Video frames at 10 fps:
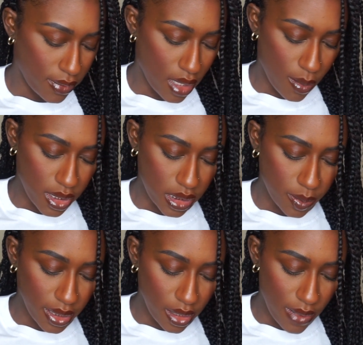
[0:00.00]
I'm gonna just
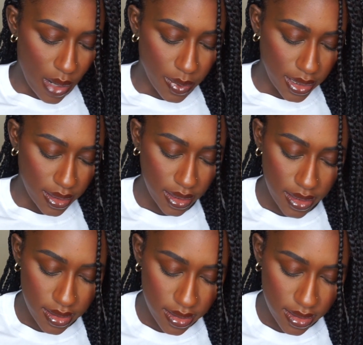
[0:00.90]
play around with
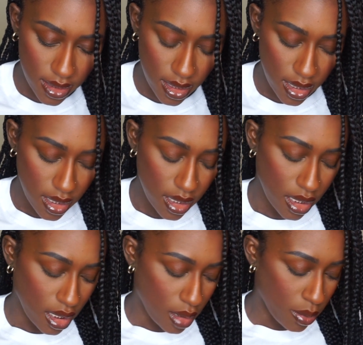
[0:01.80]
this
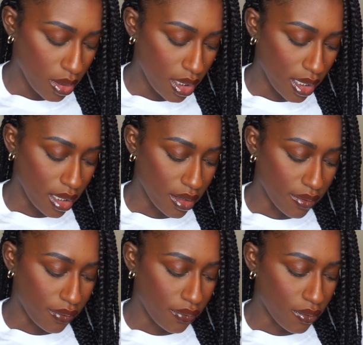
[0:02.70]
and put it in the
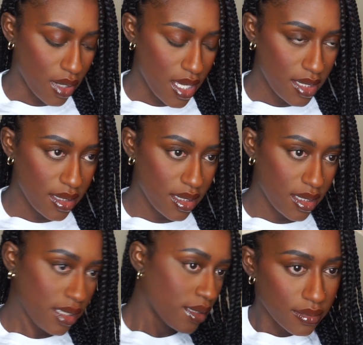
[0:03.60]
front.